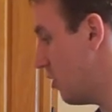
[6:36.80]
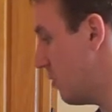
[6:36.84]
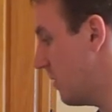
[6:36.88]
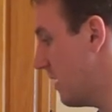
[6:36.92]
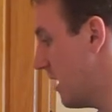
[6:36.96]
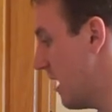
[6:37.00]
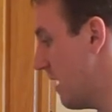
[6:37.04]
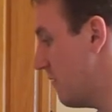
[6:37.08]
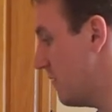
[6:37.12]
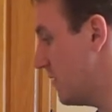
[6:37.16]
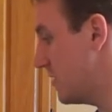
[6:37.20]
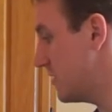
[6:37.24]

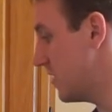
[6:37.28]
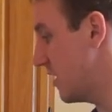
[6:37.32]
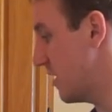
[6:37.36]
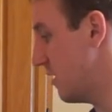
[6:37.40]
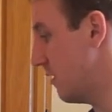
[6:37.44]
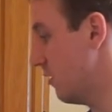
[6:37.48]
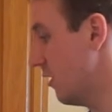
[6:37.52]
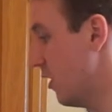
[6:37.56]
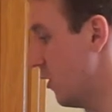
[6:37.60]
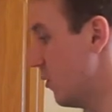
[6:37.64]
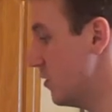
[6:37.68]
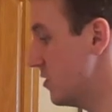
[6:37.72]
Have this on
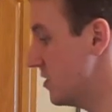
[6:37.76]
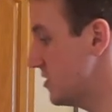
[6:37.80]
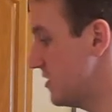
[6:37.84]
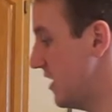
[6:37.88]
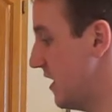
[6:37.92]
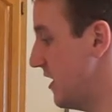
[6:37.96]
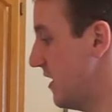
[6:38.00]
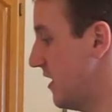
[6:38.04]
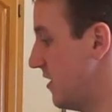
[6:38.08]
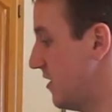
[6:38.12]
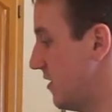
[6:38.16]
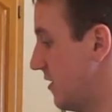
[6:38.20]
a lower
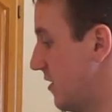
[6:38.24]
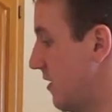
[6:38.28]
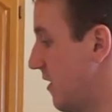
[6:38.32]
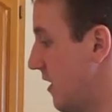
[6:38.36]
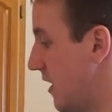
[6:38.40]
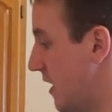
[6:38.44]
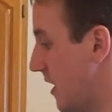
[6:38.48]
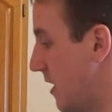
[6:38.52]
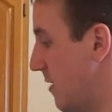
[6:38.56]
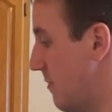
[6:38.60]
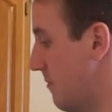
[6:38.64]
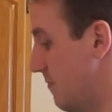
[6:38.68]
setting
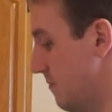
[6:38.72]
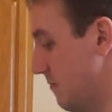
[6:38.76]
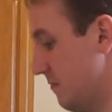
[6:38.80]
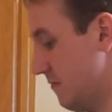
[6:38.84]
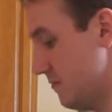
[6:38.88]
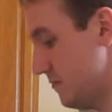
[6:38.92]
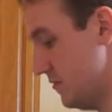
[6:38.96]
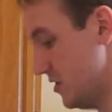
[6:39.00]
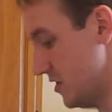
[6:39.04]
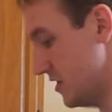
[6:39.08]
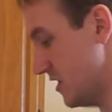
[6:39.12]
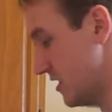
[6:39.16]

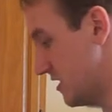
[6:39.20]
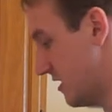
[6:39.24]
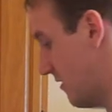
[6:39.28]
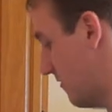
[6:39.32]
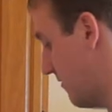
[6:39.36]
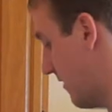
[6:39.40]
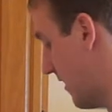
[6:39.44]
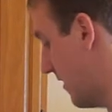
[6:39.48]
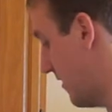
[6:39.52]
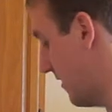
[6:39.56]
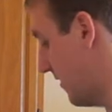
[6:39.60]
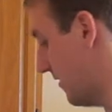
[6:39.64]
just because I
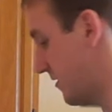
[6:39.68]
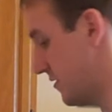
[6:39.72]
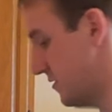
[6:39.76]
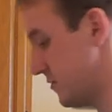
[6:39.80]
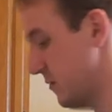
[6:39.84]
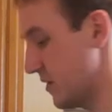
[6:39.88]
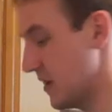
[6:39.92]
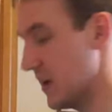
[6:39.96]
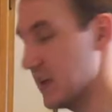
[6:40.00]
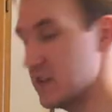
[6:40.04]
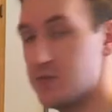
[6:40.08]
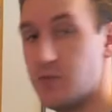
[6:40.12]
find that this
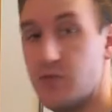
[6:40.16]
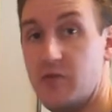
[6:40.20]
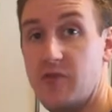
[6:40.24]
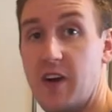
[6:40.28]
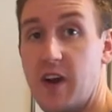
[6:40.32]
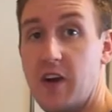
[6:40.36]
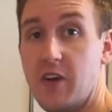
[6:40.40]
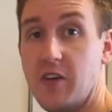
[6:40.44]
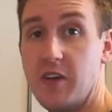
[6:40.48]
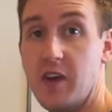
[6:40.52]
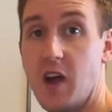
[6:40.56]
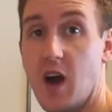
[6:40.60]
one gets
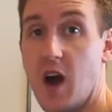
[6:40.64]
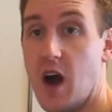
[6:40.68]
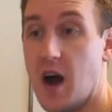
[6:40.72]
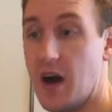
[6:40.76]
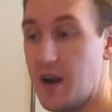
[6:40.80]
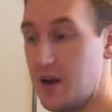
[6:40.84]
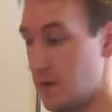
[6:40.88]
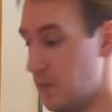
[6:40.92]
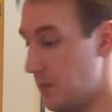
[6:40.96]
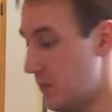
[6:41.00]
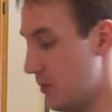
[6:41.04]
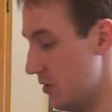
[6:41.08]
fairly
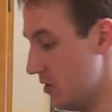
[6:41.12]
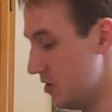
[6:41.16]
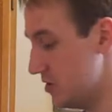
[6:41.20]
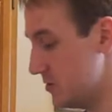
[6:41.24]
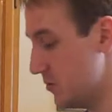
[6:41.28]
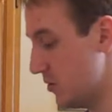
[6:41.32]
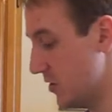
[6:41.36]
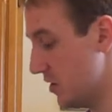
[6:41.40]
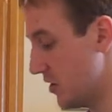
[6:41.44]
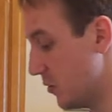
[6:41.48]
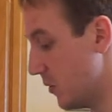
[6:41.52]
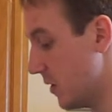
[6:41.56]
hot and it burns
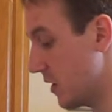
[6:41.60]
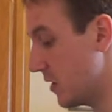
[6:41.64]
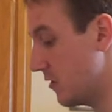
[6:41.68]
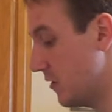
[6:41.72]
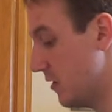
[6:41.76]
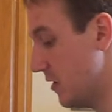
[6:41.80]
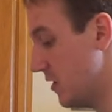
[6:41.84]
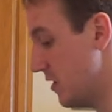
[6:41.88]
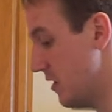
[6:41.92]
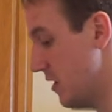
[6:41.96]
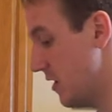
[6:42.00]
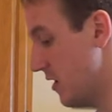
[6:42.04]
pretty
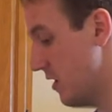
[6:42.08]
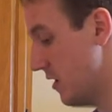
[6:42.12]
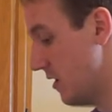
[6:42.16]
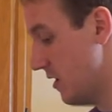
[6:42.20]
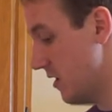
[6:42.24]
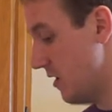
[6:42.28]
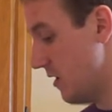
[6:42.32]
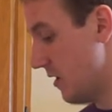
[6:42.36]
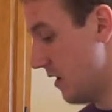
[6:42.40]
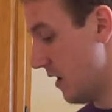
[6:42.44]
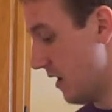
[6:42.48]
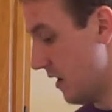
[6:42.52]
quickly,
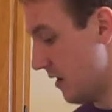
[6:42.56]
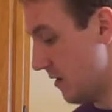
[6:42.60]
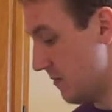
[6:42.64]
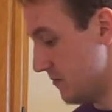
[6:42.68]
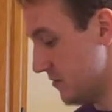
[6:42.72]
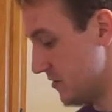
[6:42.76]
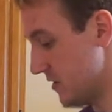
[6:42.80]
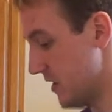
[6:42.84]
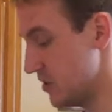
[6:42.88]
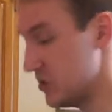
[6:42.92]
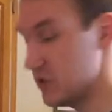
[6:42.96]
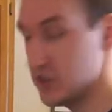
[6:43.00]

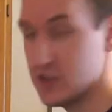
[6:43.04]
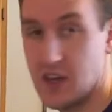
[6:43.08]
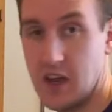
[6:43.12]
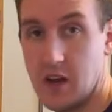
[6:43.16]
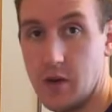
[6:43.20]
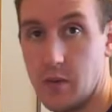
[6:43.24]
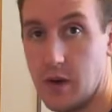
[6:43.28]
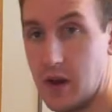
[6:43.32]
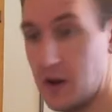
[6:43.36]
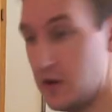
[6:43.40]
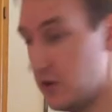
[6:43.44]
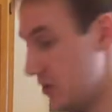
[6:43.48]
so that's just
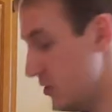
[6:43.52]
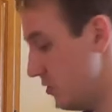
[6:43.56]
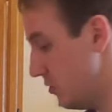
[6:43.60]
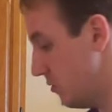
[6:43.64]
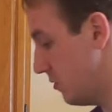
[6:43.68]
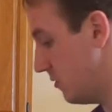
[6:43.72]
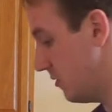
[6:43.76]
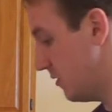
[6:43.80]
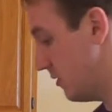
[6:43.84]
kind of what I do.